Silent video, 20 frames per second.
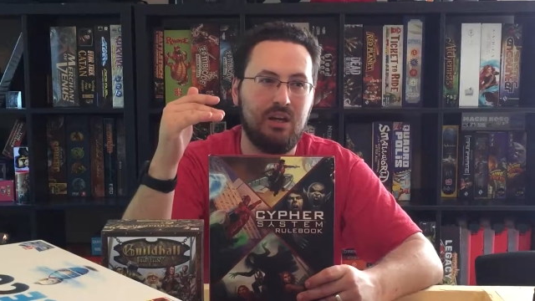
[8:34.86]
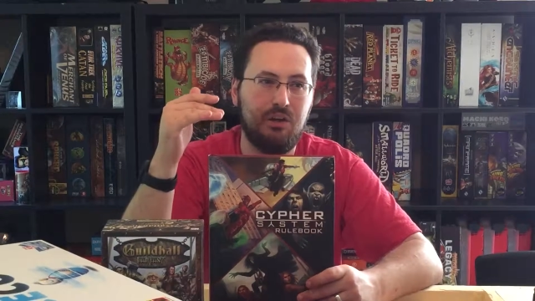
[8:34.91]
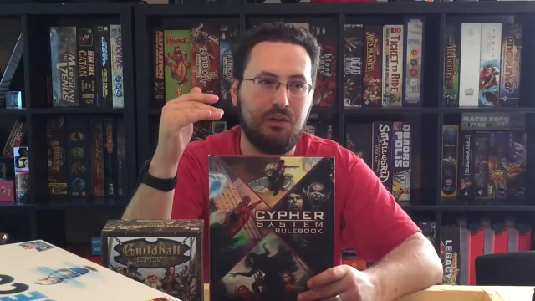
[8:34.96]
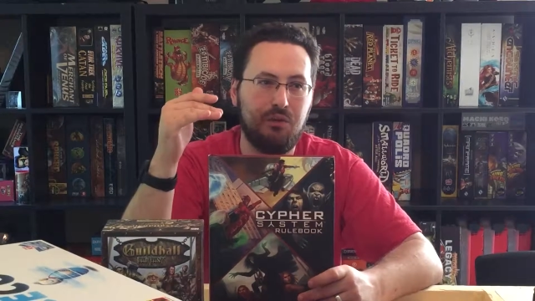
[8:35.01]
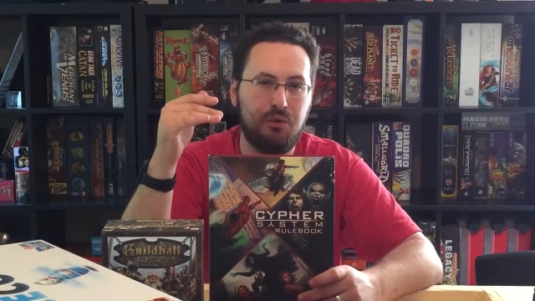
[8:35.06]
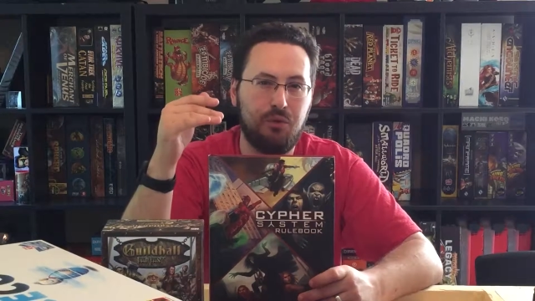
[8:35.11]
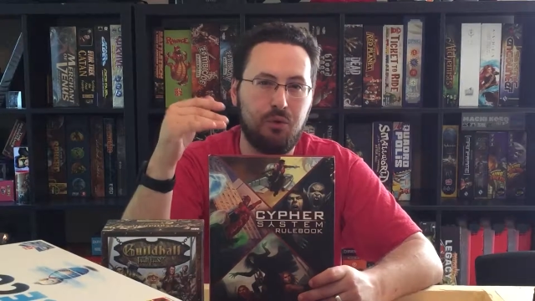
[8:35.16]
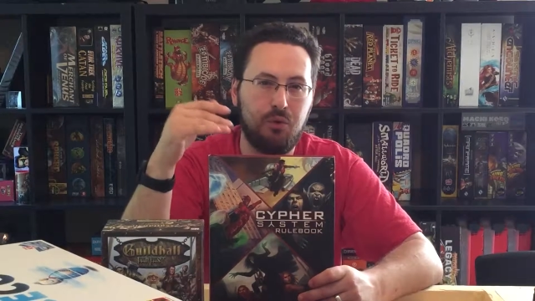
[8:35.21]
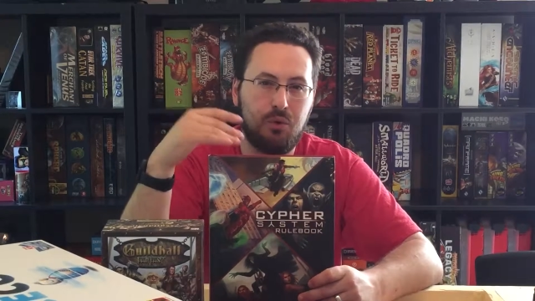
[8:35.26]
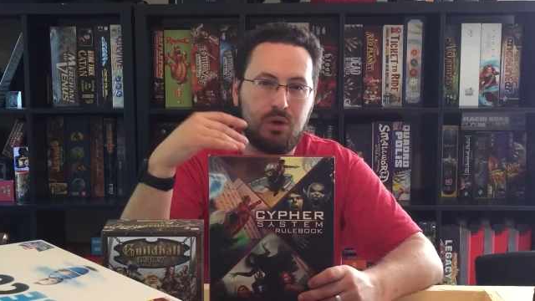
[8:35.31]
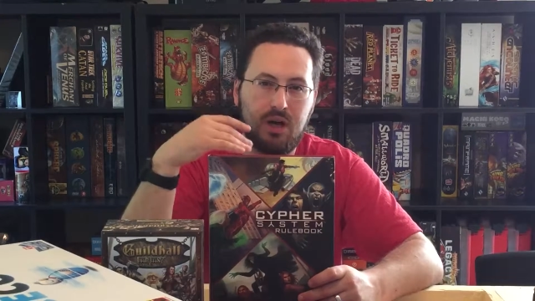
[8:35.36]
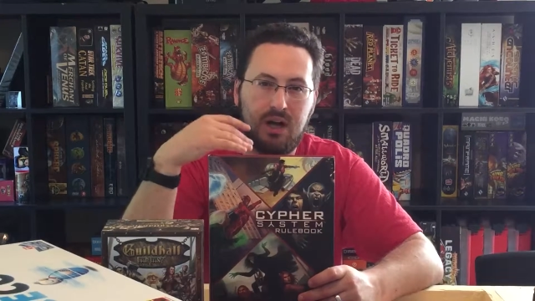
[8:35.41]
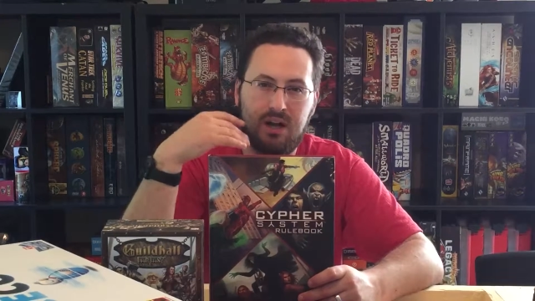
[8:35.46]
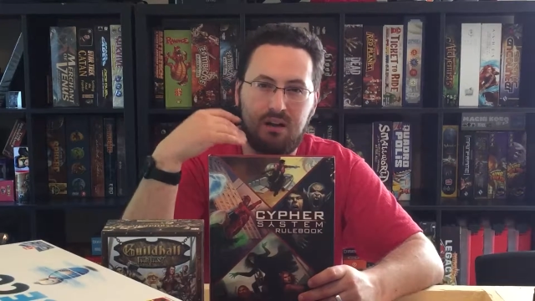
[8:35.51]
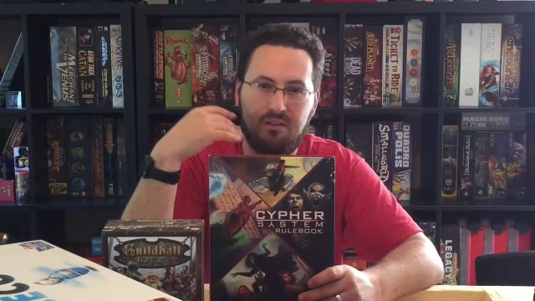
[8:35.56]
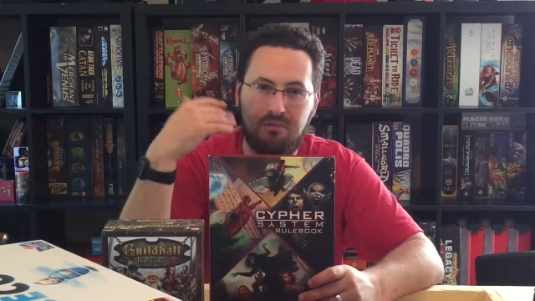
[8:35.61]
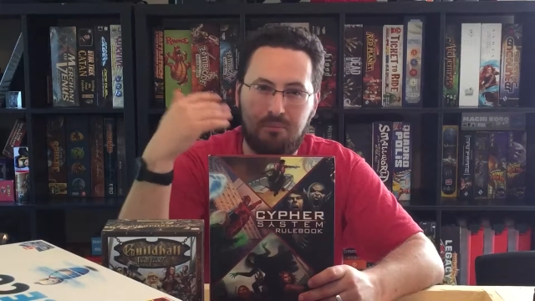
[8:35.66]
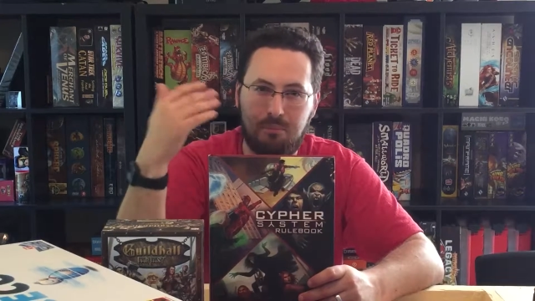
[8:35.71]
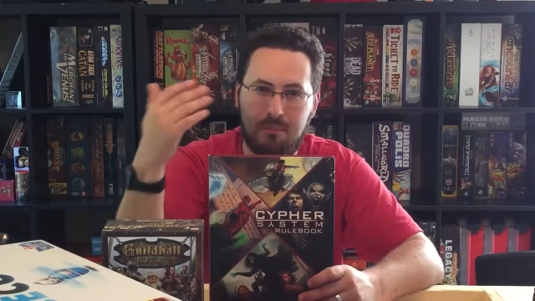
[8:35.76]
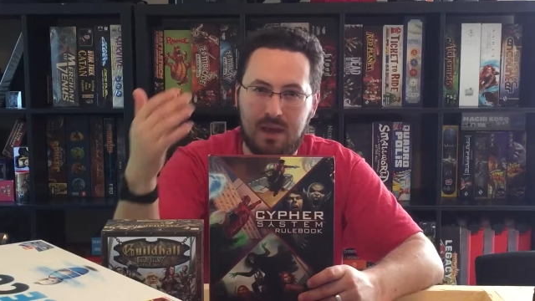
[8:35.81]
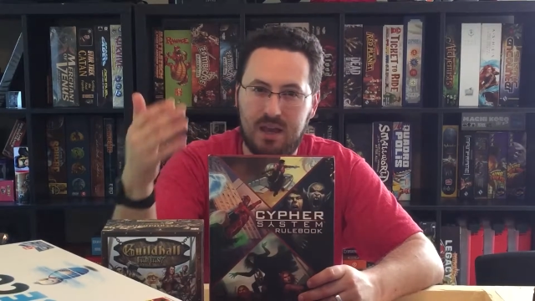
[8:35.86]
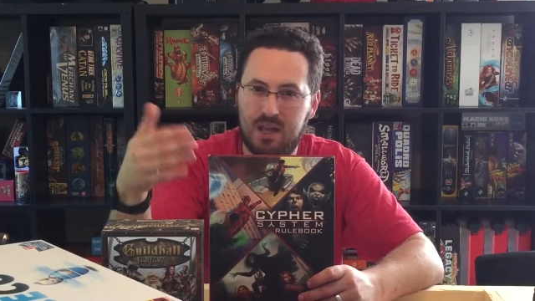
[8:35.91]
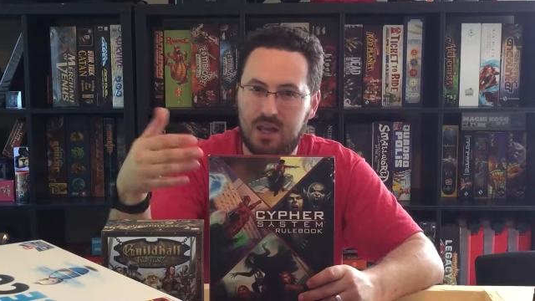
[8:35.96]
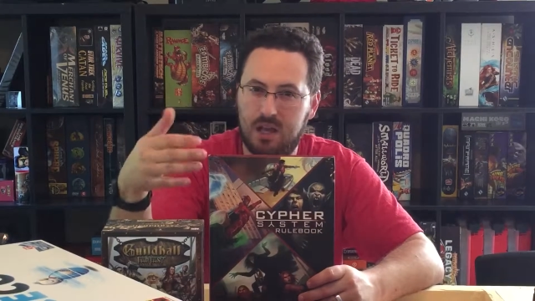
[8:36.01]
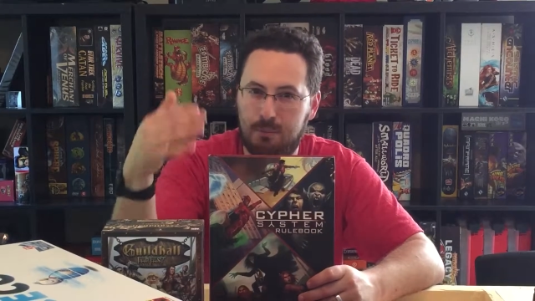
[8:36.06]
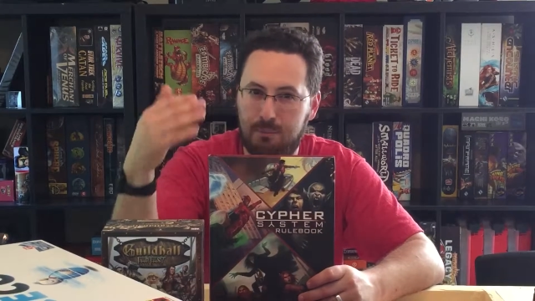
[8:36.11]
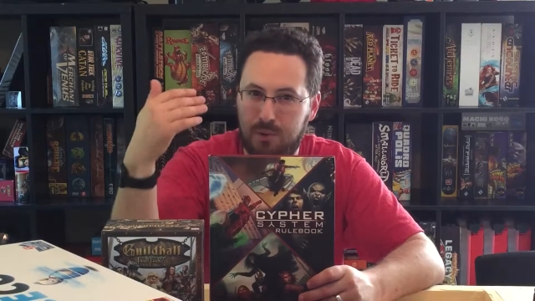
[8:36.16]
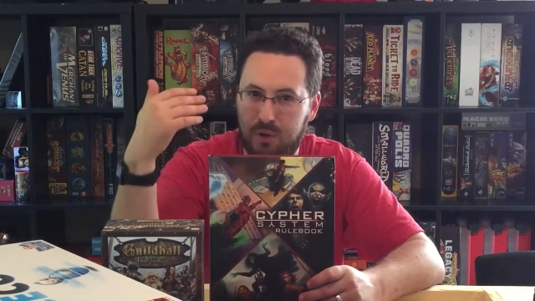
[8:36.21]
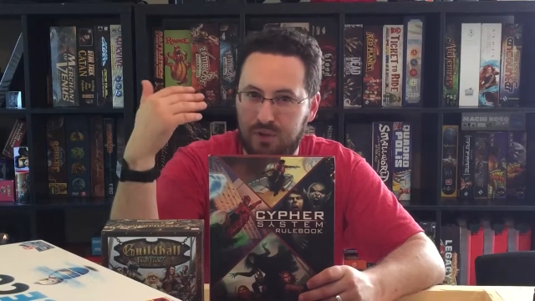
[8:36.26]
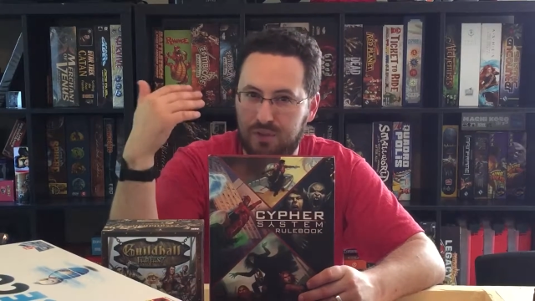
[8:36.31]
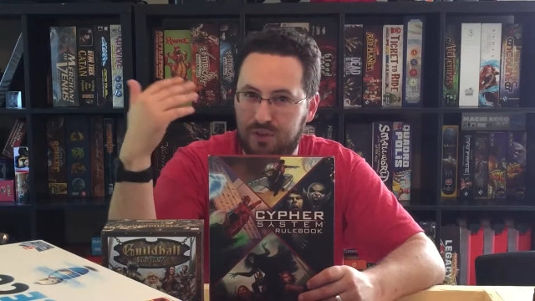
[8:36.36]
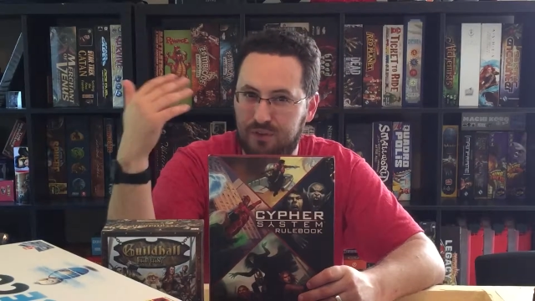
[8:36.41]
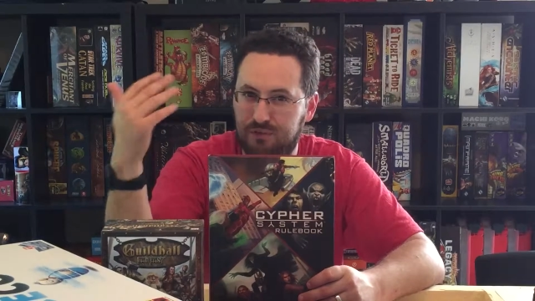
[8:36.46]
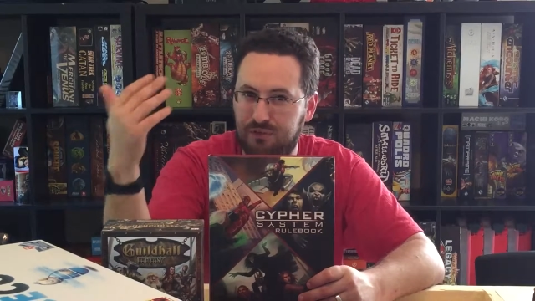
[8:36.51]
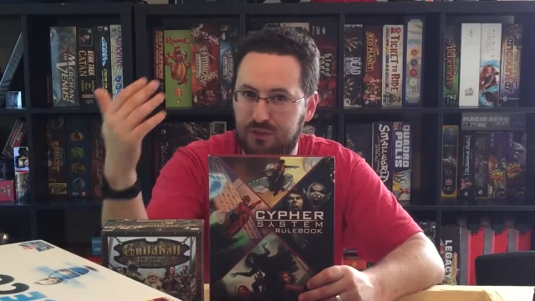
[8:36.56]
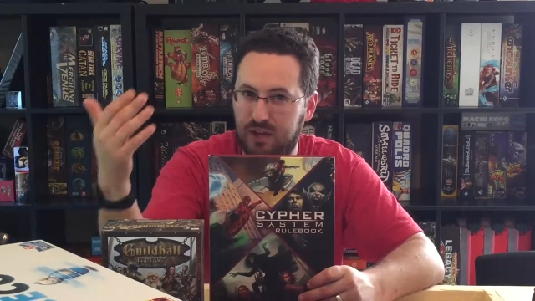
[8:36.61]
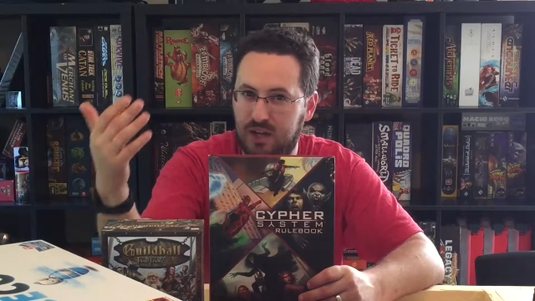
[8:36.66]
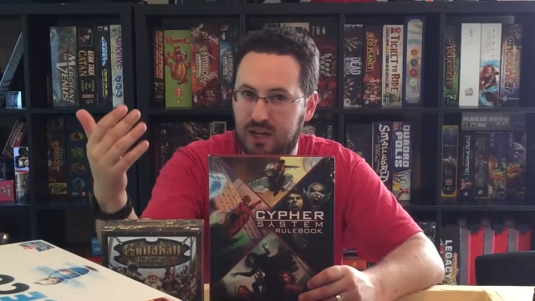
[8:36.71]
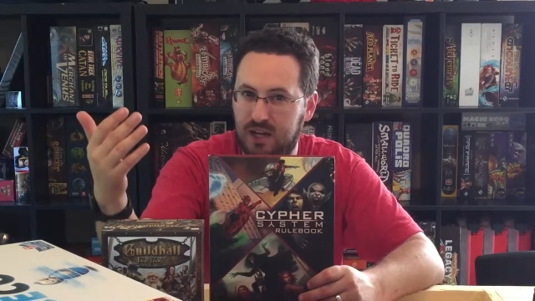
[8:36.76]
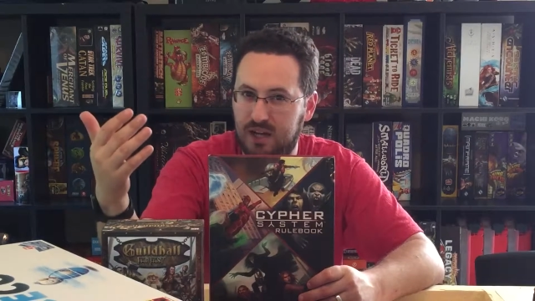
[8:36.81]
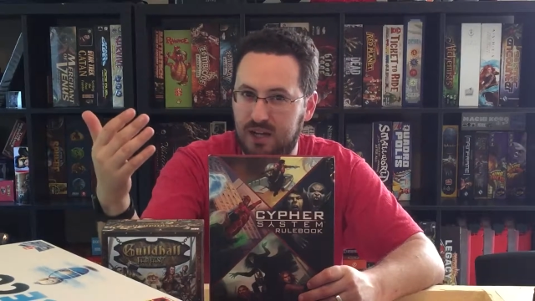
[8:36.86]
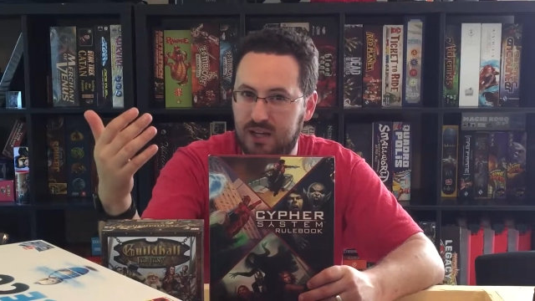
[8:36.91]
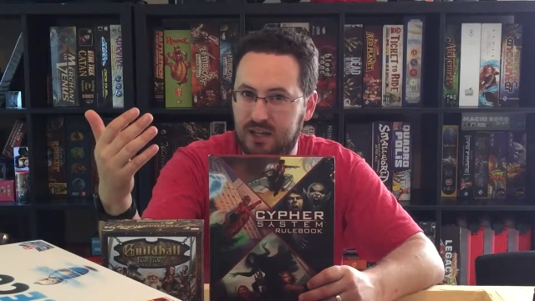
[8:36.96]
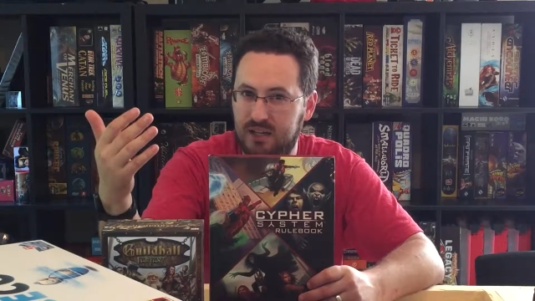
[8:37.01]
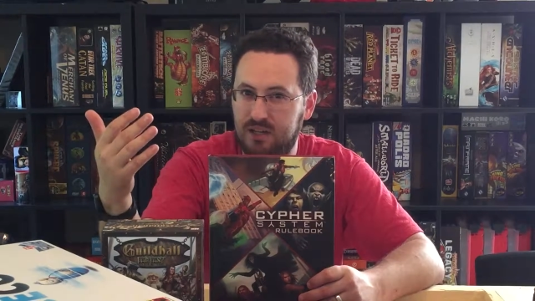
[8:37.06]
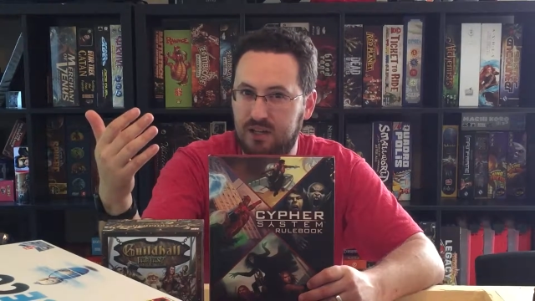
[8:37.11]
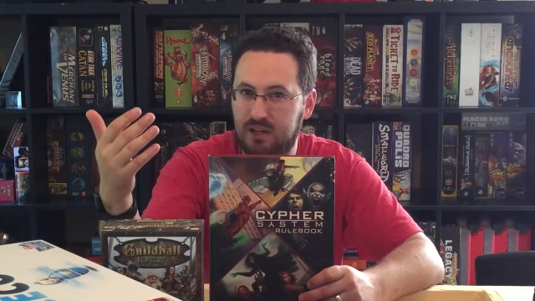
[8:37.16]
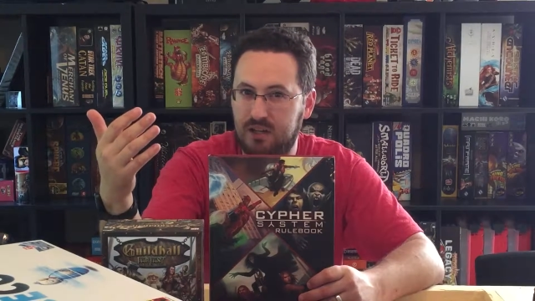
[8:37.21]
to kind of make up on the fly